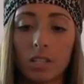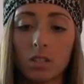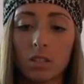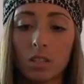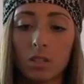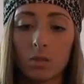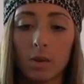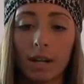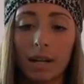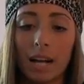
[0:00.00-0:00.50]
so
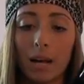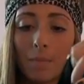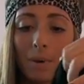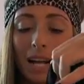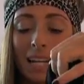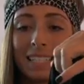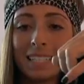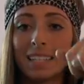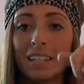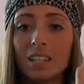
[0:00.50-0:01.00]
this is what I got, but
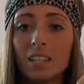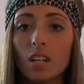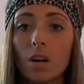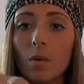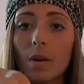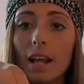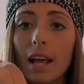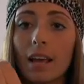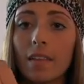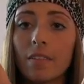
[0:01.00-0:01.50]
I didn't
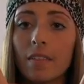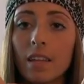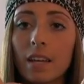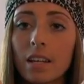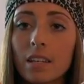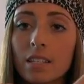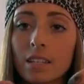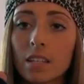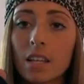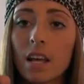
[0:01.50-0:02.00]
know it had
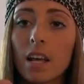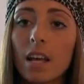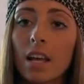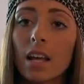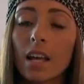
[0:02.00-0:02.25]
this.